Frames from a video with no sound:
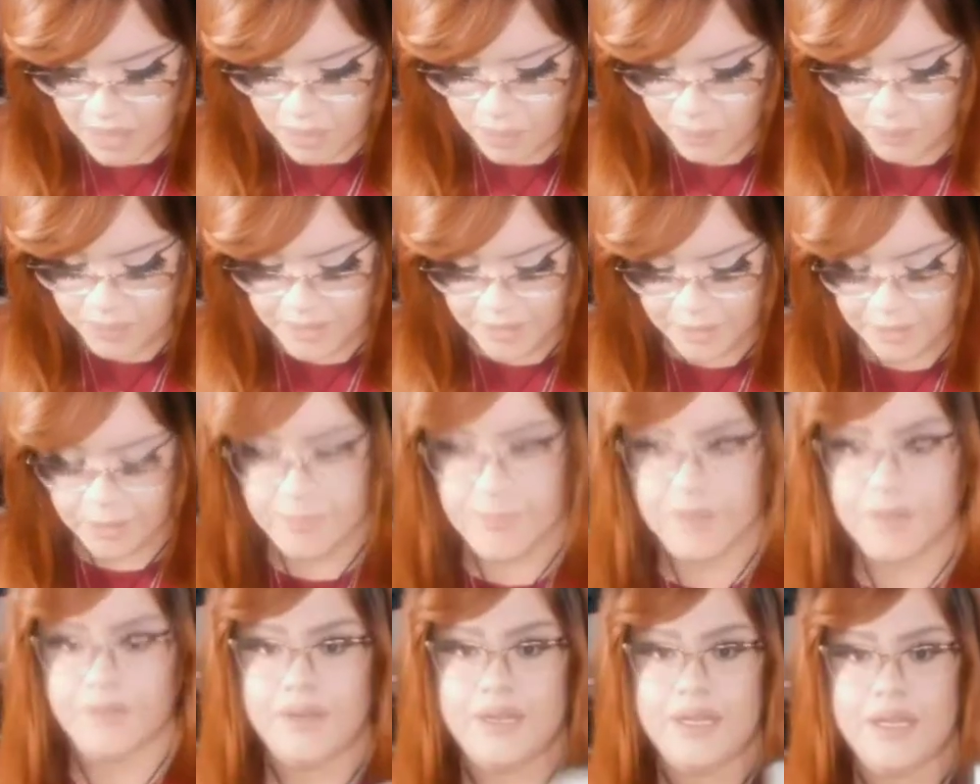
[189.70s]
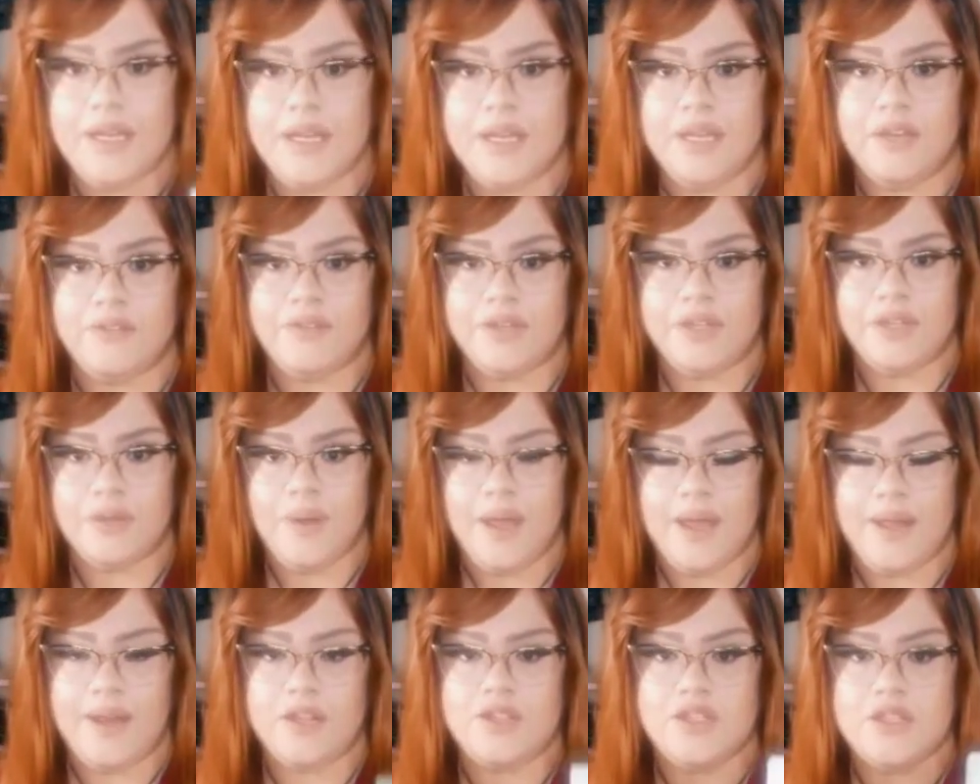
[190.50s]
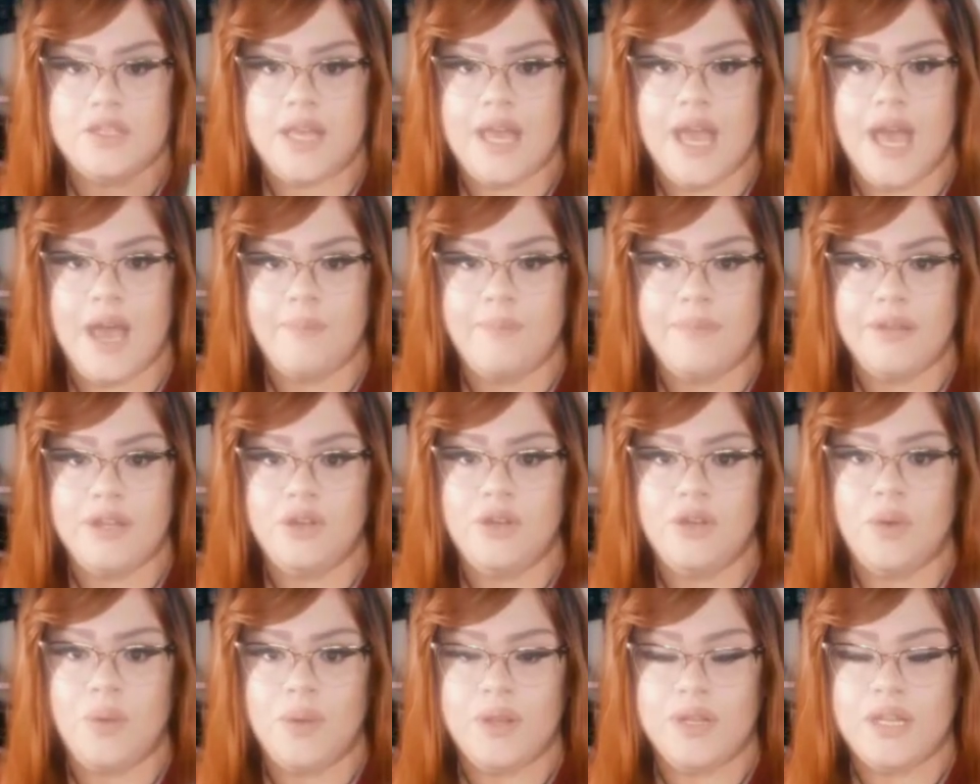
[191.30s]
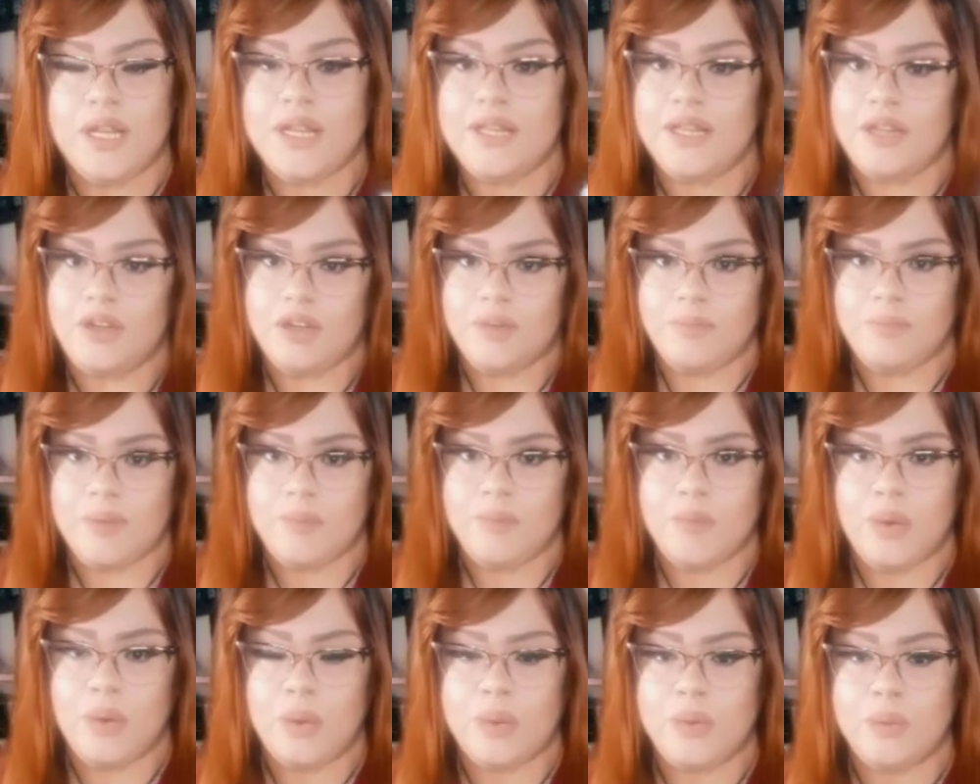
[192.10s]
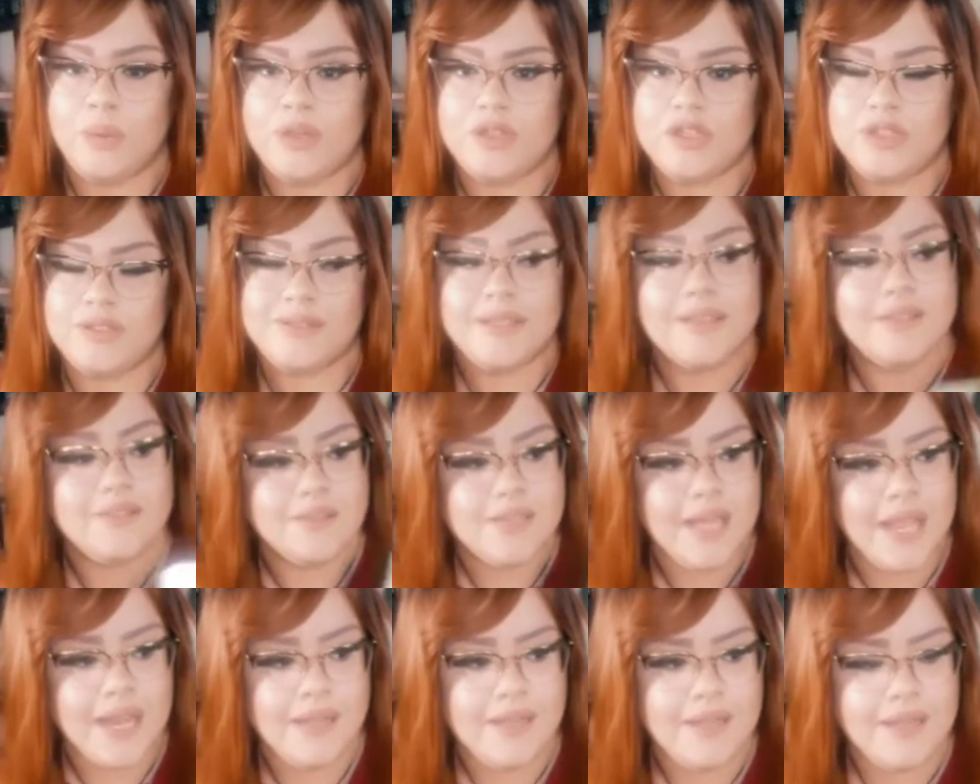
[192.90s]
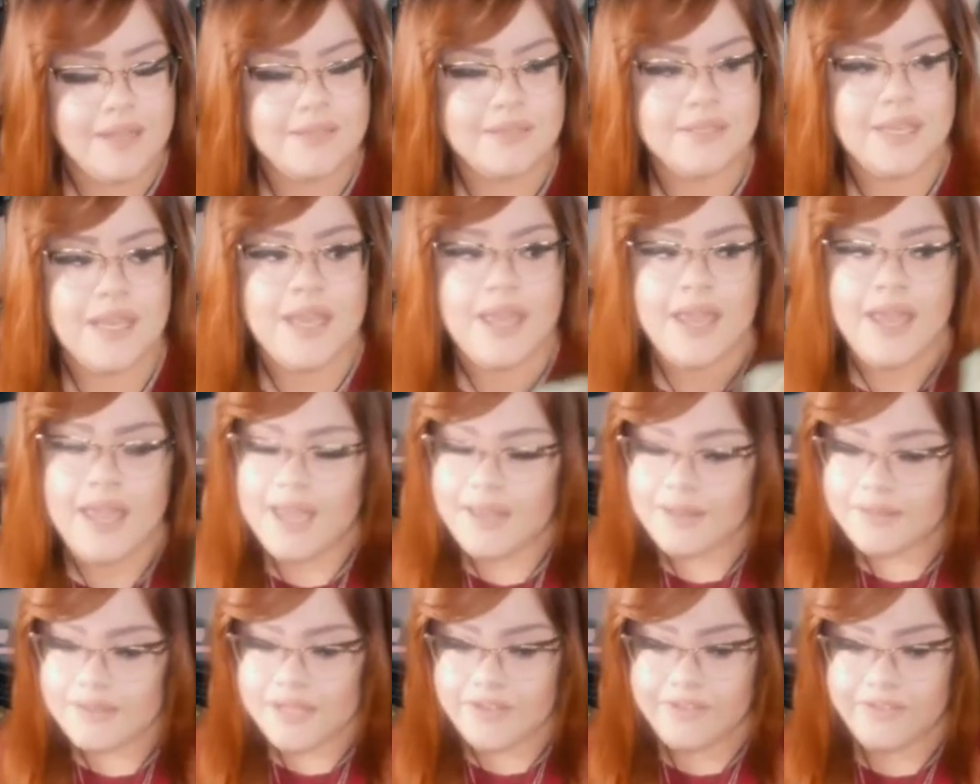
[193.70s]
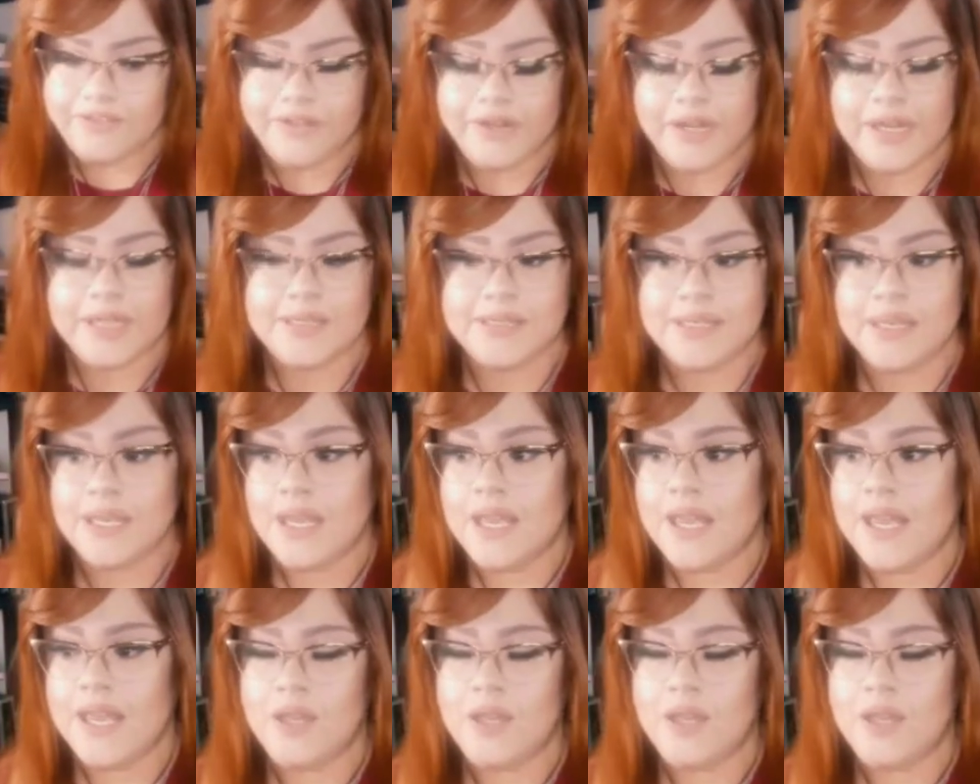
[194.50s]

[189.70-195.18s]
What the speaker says: With Hermit right here, Virgo energy, they have been going in Hermit mode, which is silence, indifference.